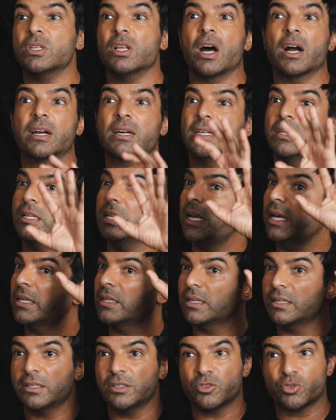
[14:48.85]
Who's not gonna
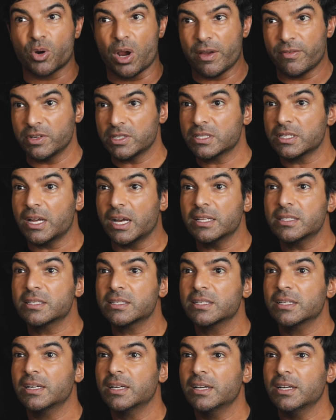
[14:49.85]
like drive us
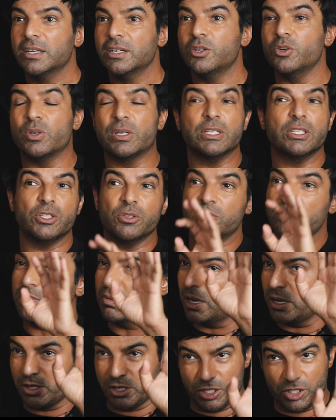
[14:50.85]
nuts, who can do
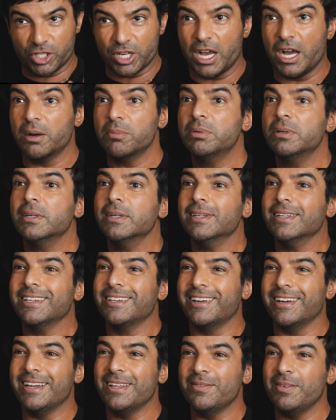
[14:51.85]
a good job.
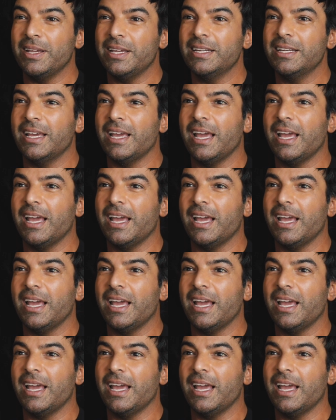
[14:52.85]
You know what I mean?